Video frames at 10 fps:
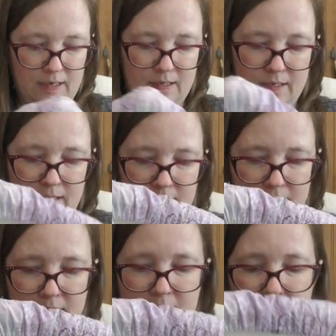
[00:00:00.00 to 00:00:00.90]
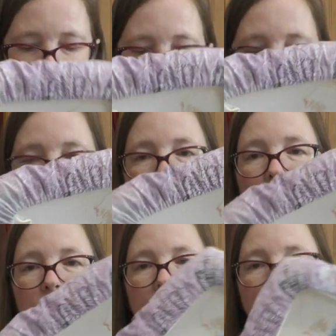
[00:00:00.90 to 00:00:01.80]
and
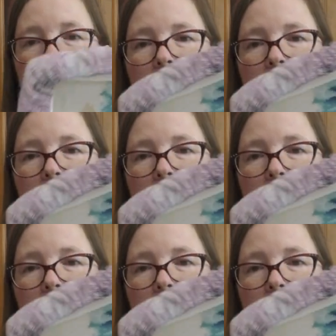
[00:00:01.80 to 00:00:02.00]
here's where we're